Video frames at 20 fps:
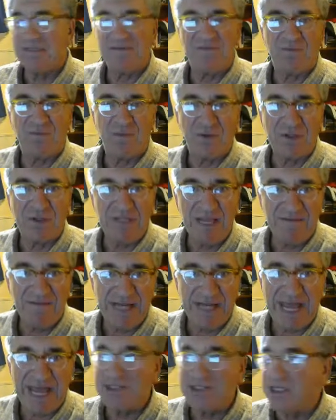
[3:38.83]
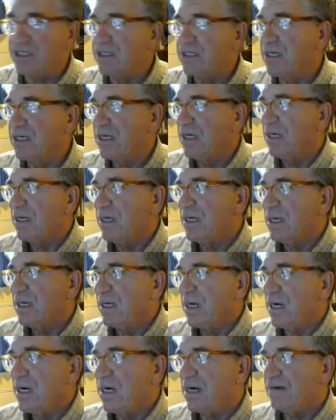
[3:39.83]
for divination,
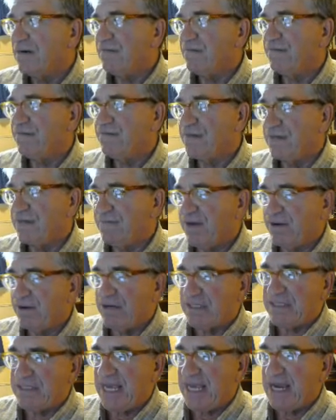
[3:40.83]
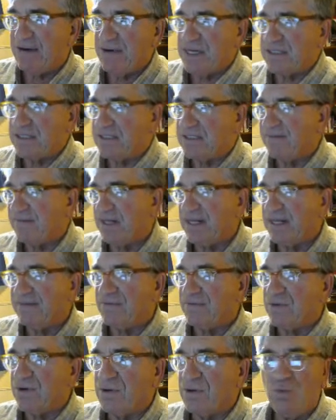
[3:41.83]
of the various areas of the
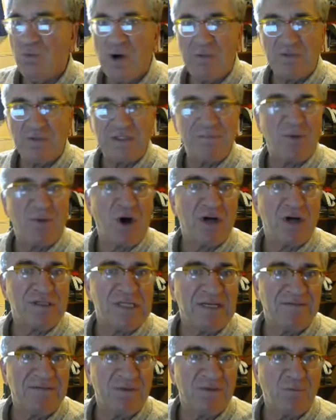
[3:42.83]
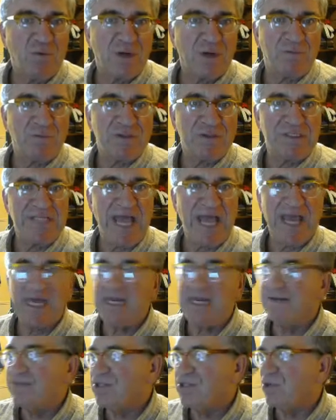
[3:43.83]
liver and what was positive and what was
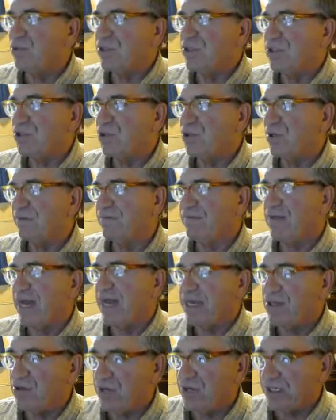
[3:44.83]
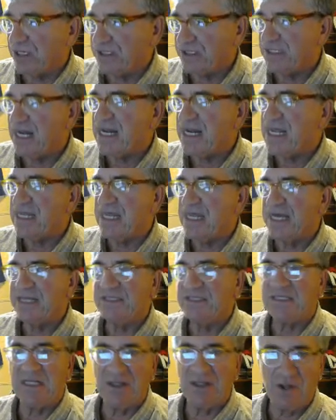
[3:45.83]
negative. So it's sort of like you could study
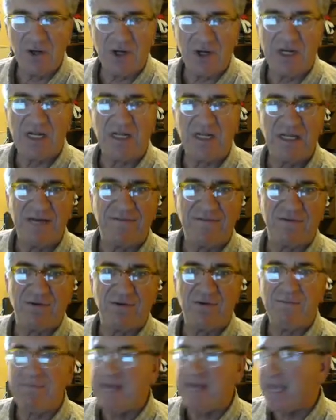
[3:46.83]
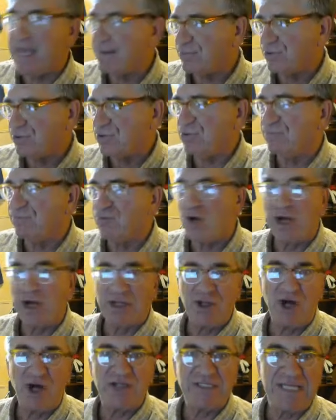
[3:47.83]
this and look at a liver and be able to
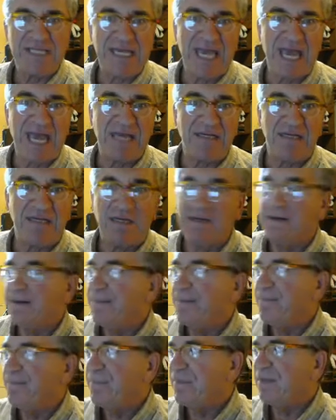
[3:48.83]
prognosticate the